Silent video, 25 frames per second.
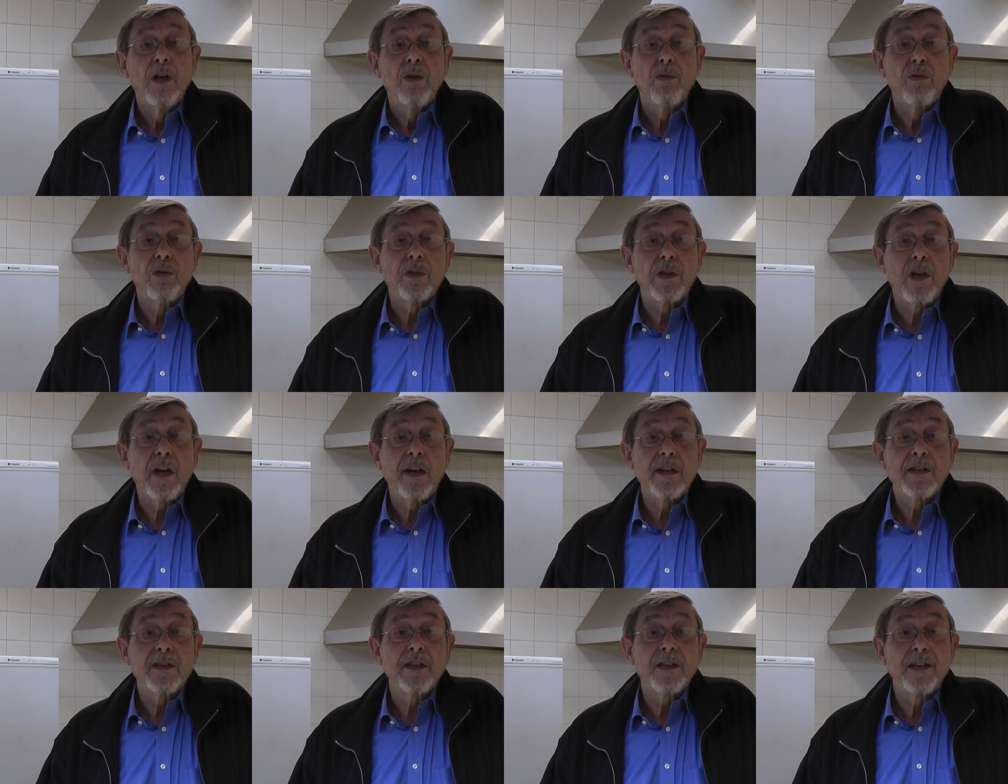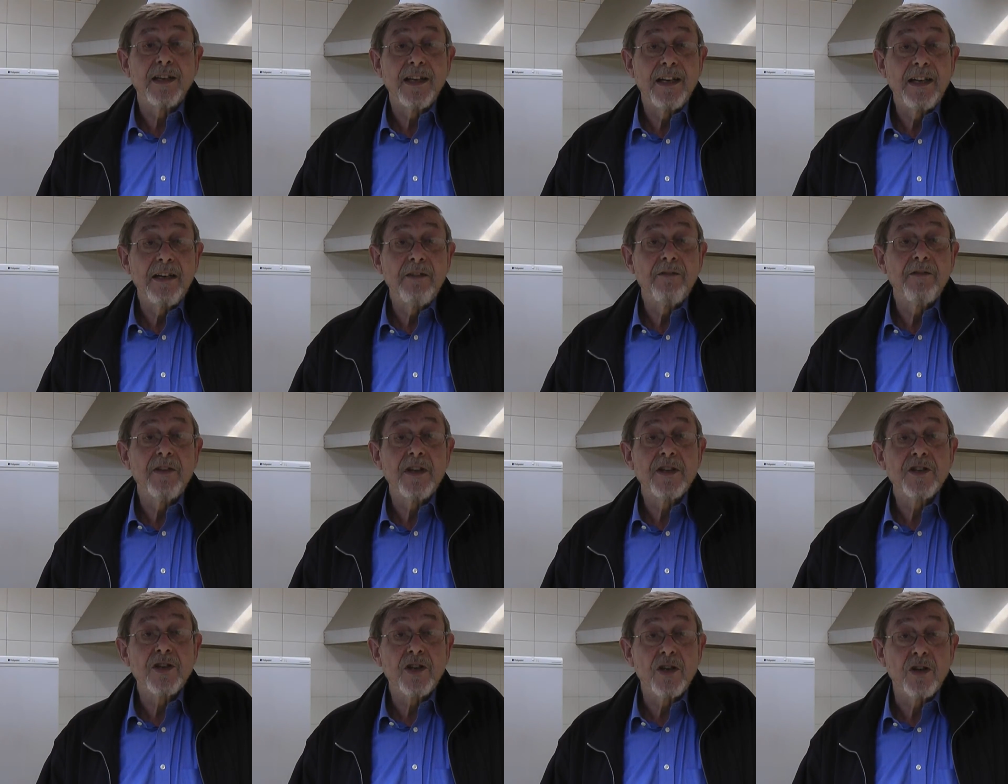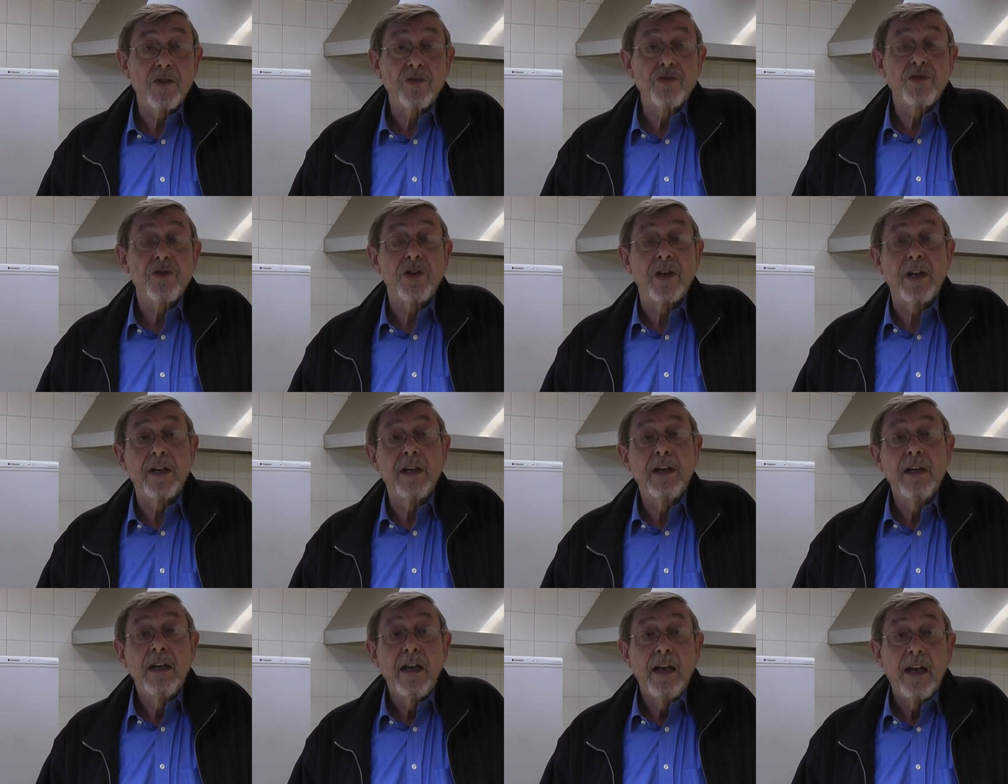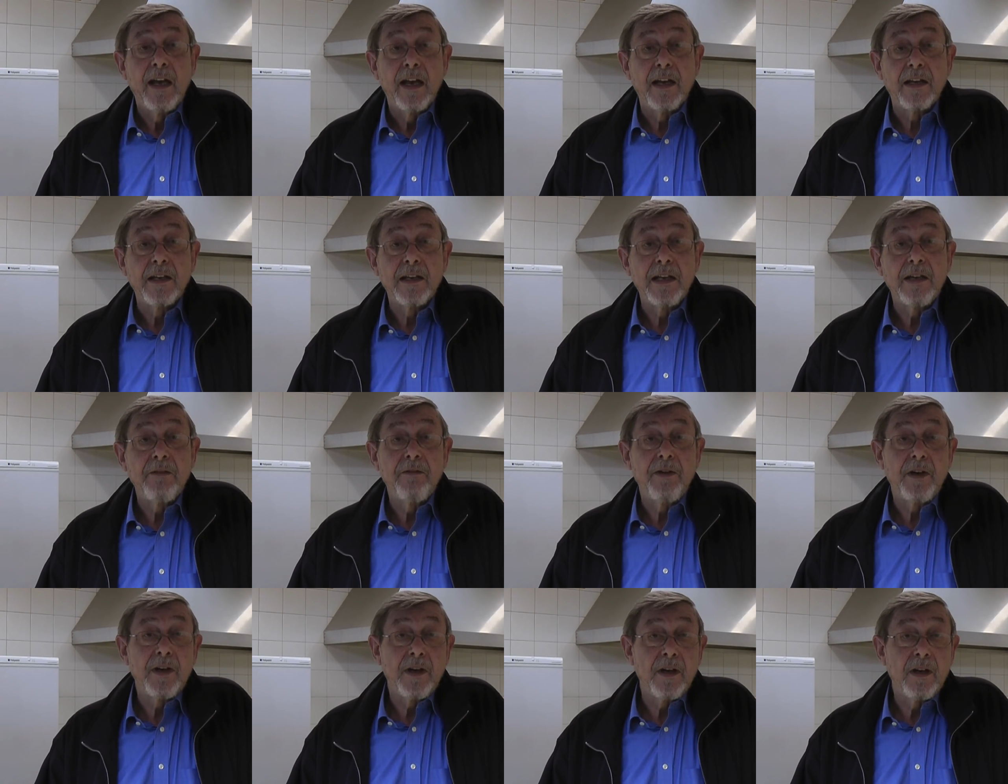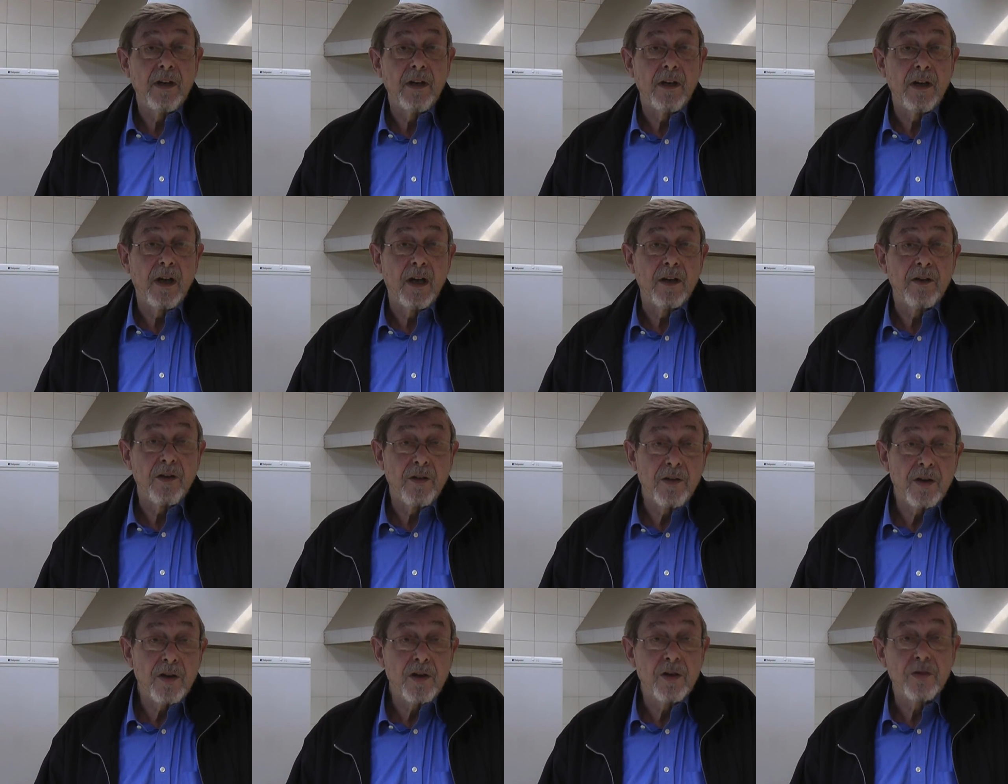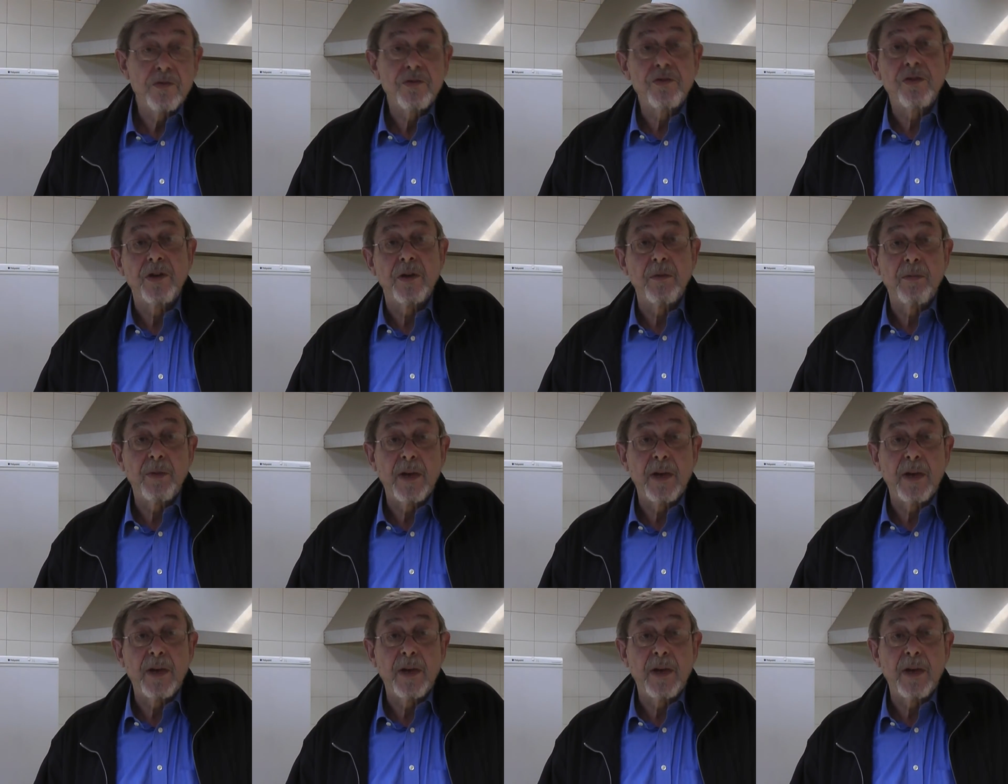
would like to leave this country and live in another country,